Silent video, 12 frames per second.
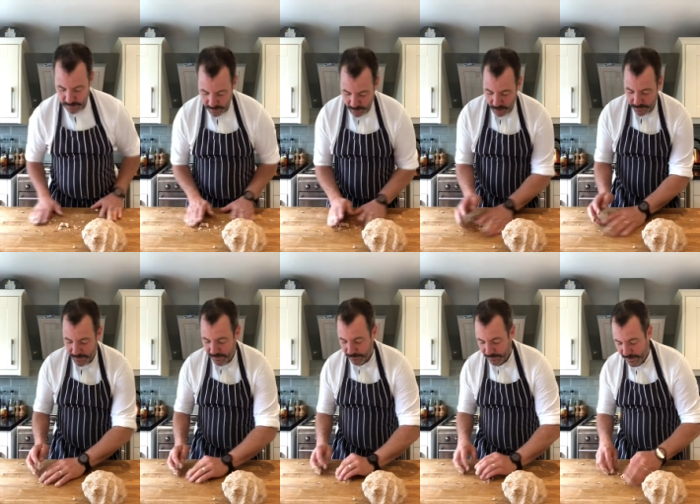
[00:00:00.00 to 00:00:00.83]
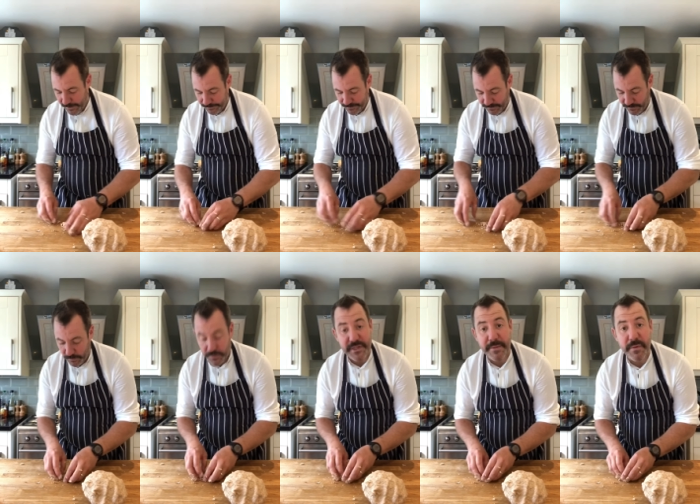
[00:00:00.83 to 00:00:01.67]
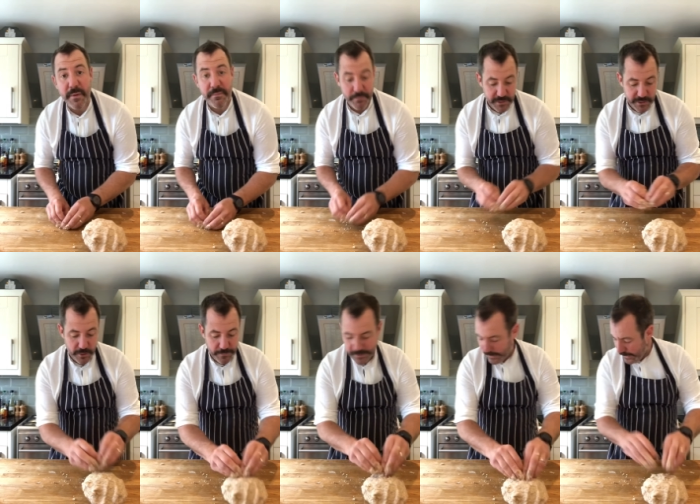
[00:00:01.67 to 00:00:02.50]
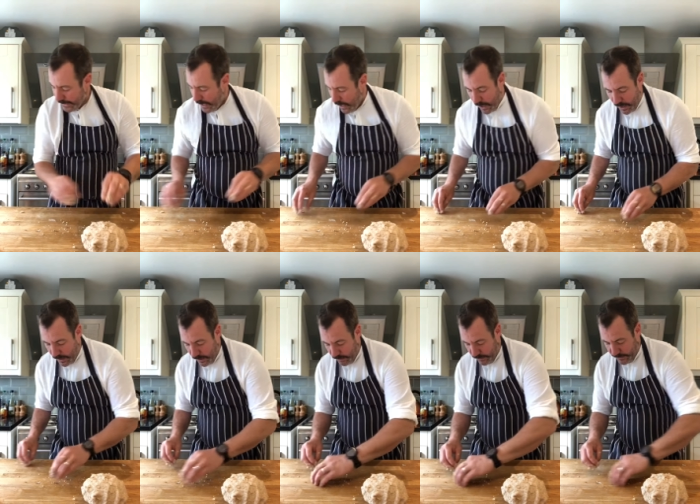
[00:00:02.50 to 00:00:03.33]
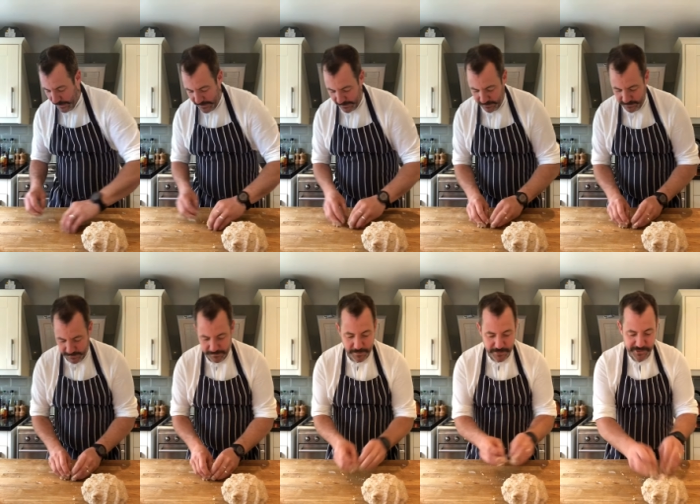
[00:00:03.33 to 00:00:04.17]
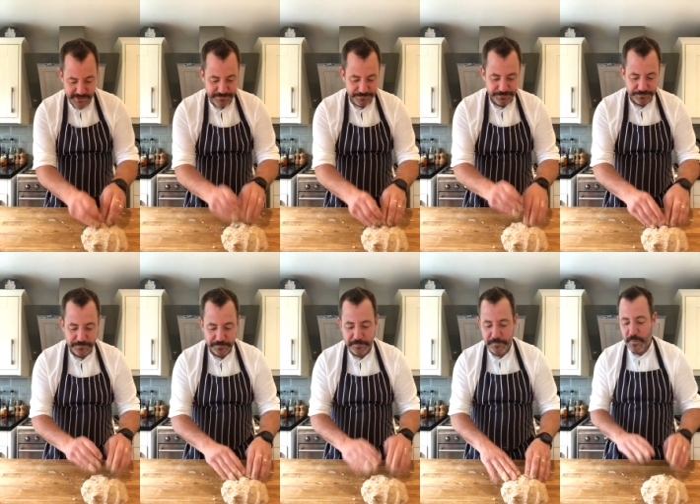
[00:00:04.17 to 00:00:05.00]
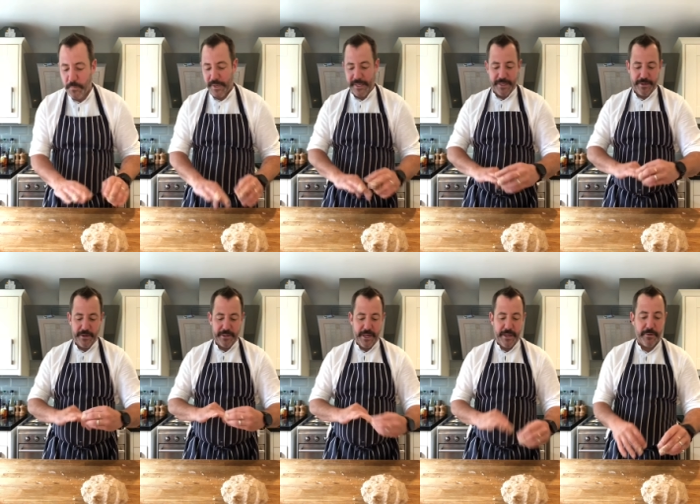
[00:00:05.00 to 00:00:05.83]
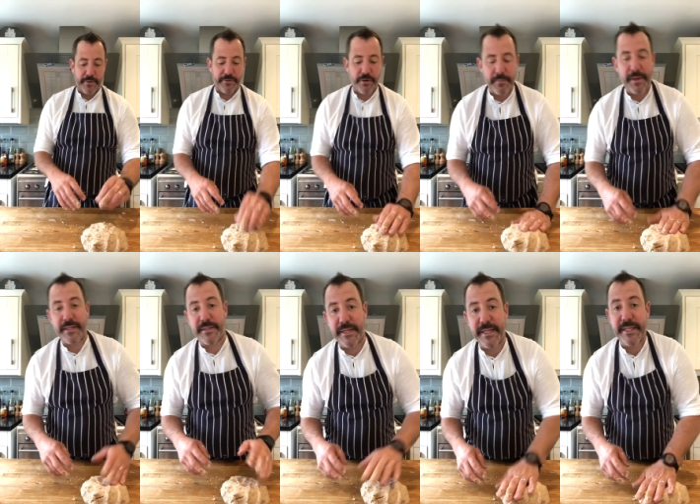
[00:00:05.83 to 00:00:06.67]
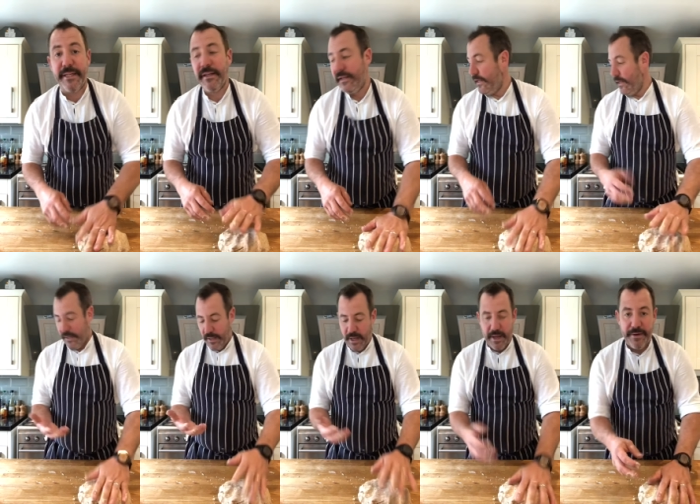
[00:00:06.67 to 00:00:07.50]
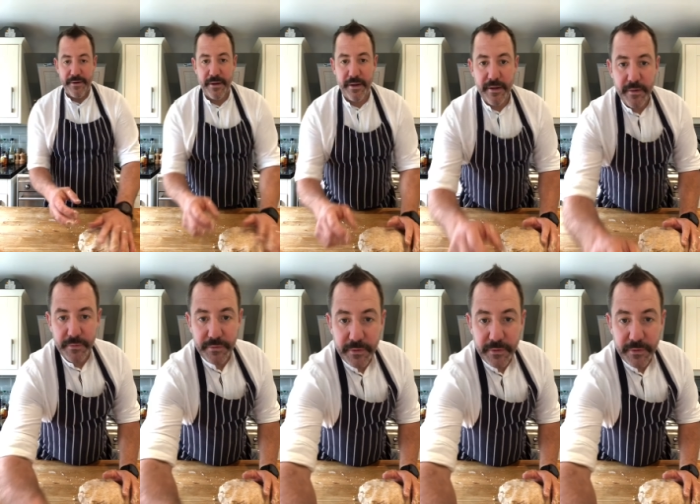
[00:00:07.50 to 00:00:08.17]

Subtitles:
don't have one yet. If you want to send me one, please do. Get in touch, I'll give you my address. Wicked. Okay, I'm going to time lapse the knead and see you in